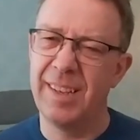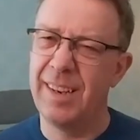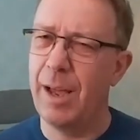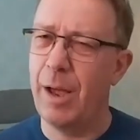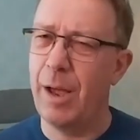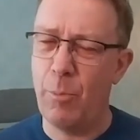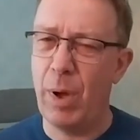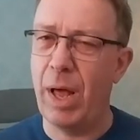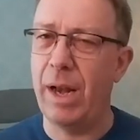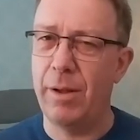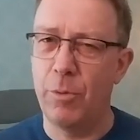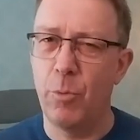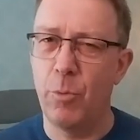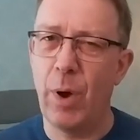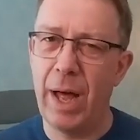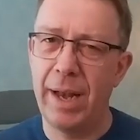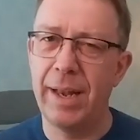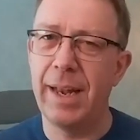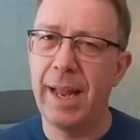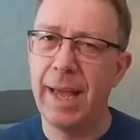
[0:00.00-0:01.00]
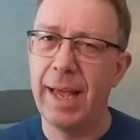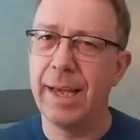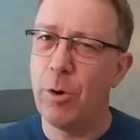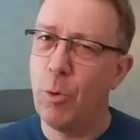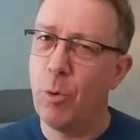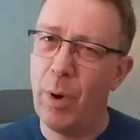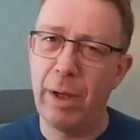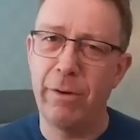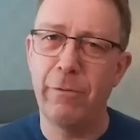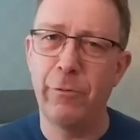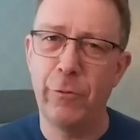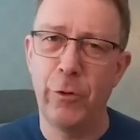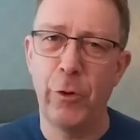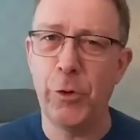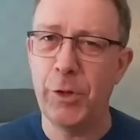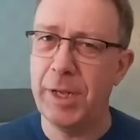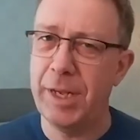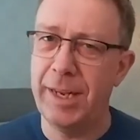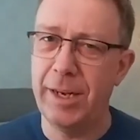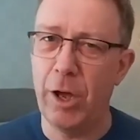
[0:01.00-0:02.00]
well, one leg or 1
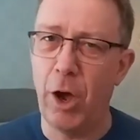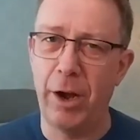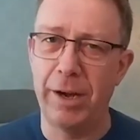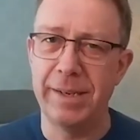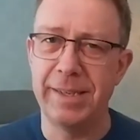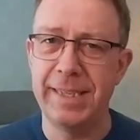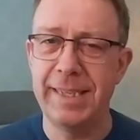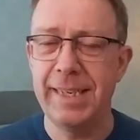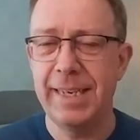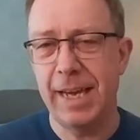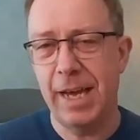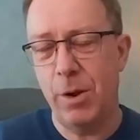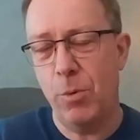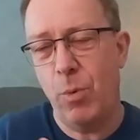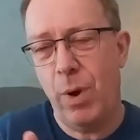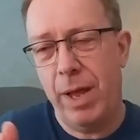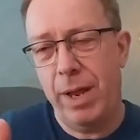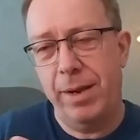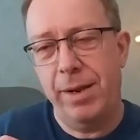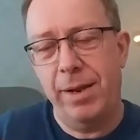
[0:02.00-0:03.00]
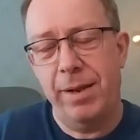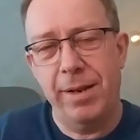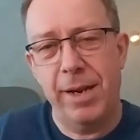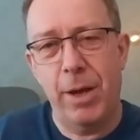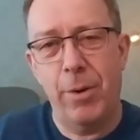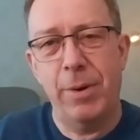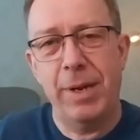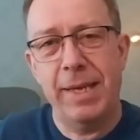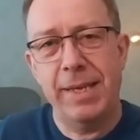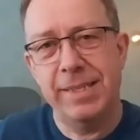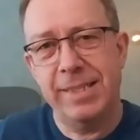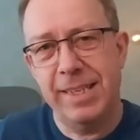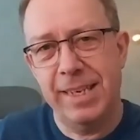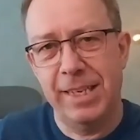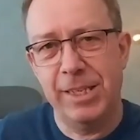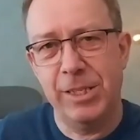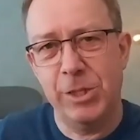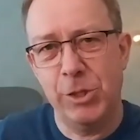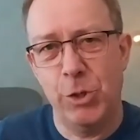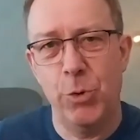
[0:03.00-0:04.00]
foot in R&D and one nowadays
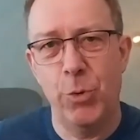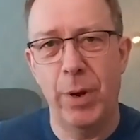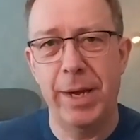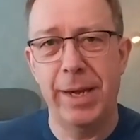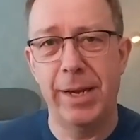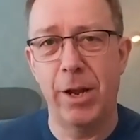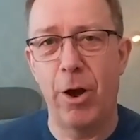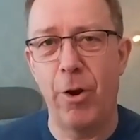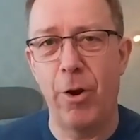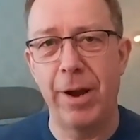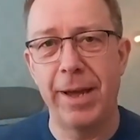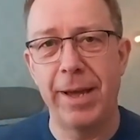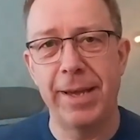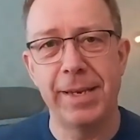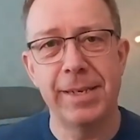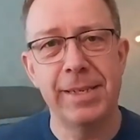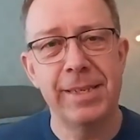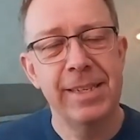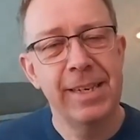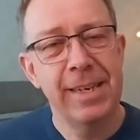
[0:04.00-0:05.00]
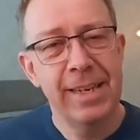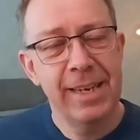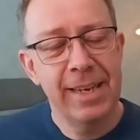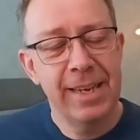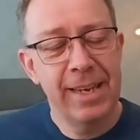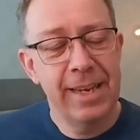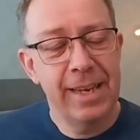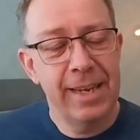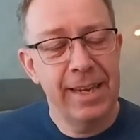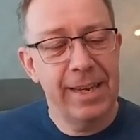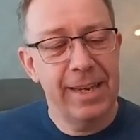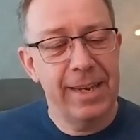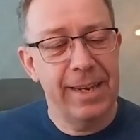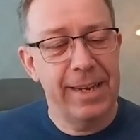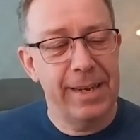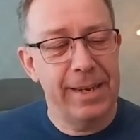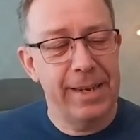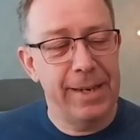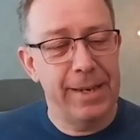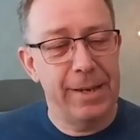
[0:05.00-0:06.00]
in QA and RA.
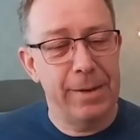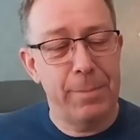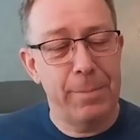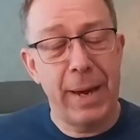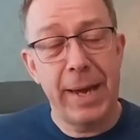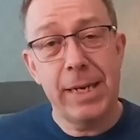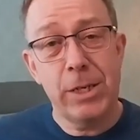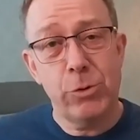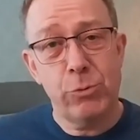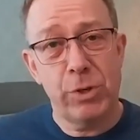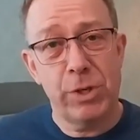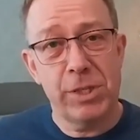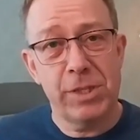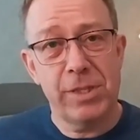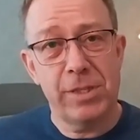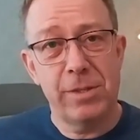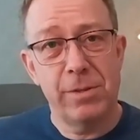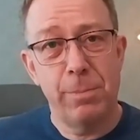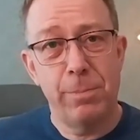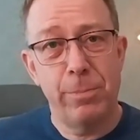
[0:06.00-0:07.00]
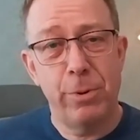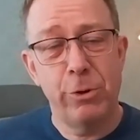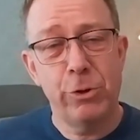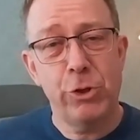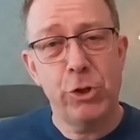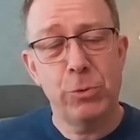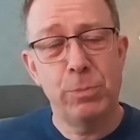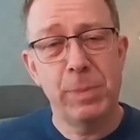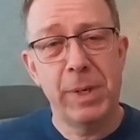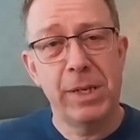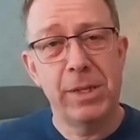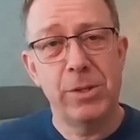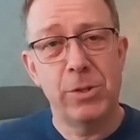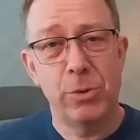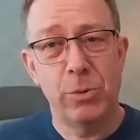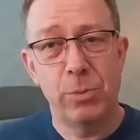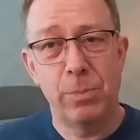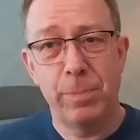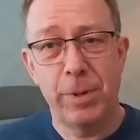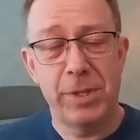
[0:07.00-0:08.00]
My interest pushed me
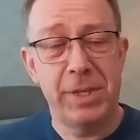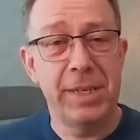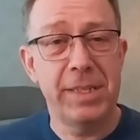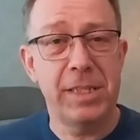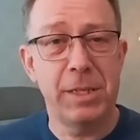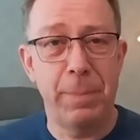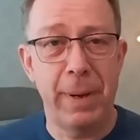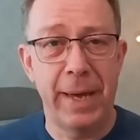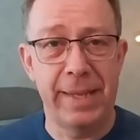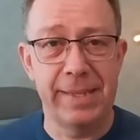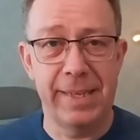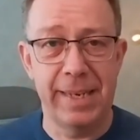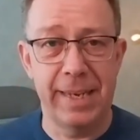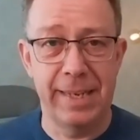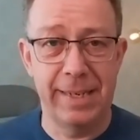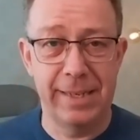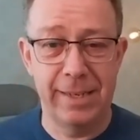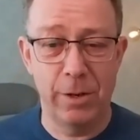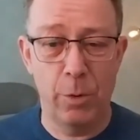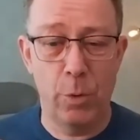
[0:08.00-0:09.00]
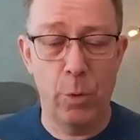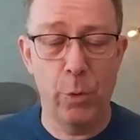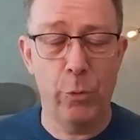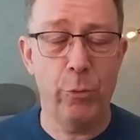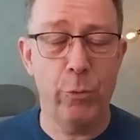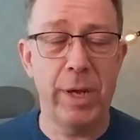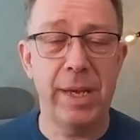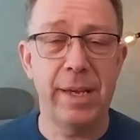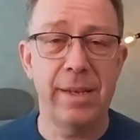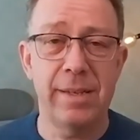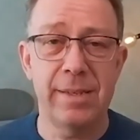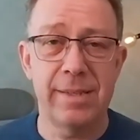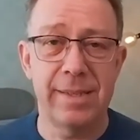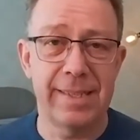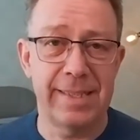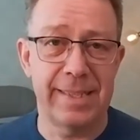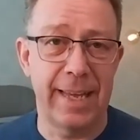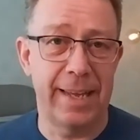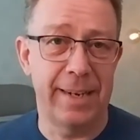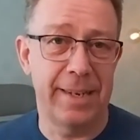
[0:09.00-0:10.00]
to participate in authoring the
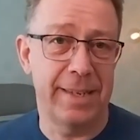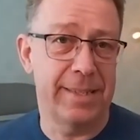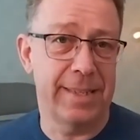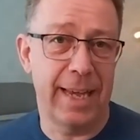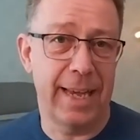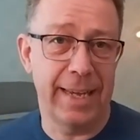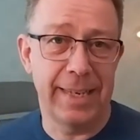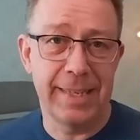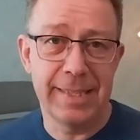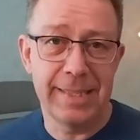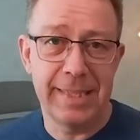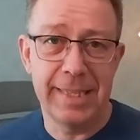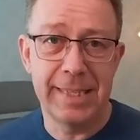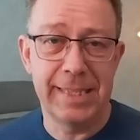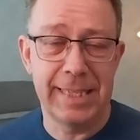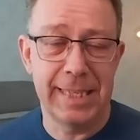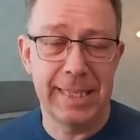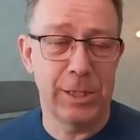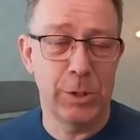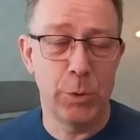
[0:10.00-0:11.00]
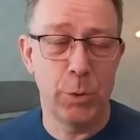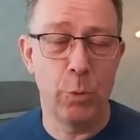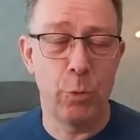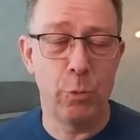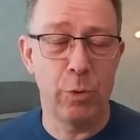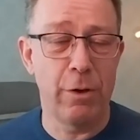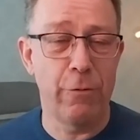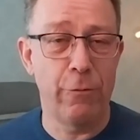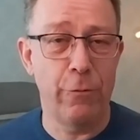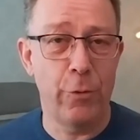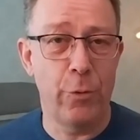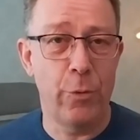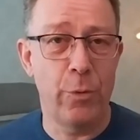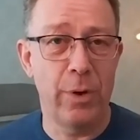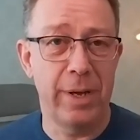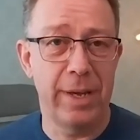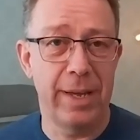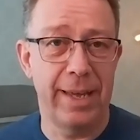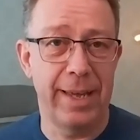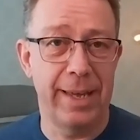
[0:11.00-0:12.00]
standards IEC
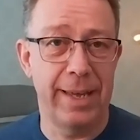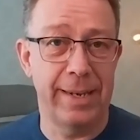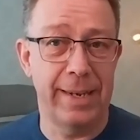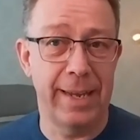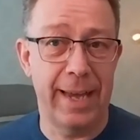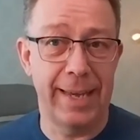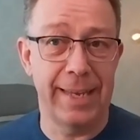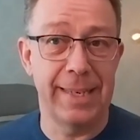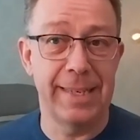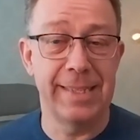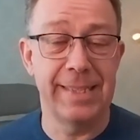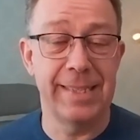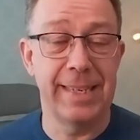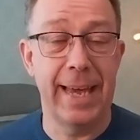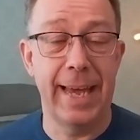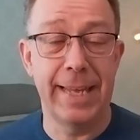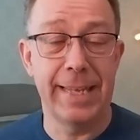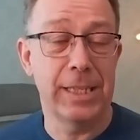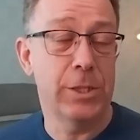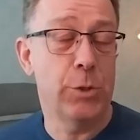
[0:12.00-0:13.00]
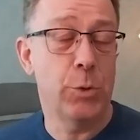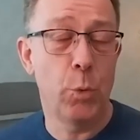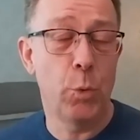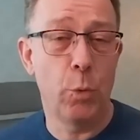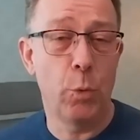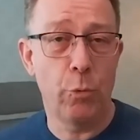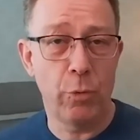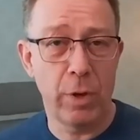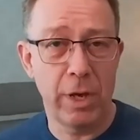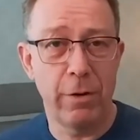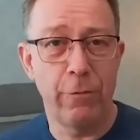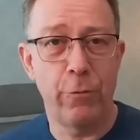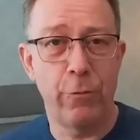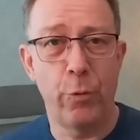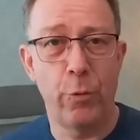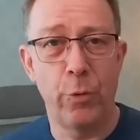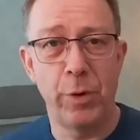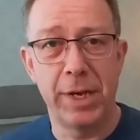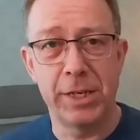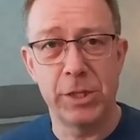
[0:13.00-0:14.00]
62304 and IEC
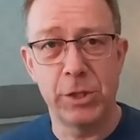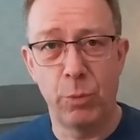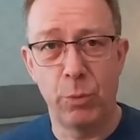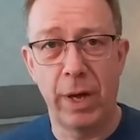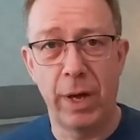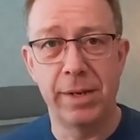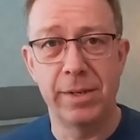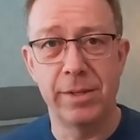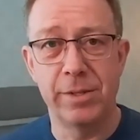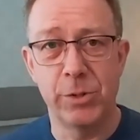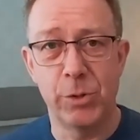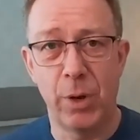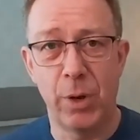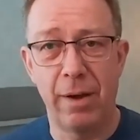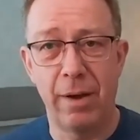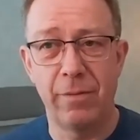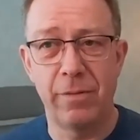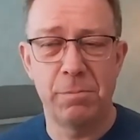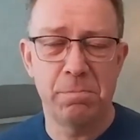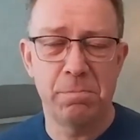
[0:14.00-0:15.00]
82304-1. So I have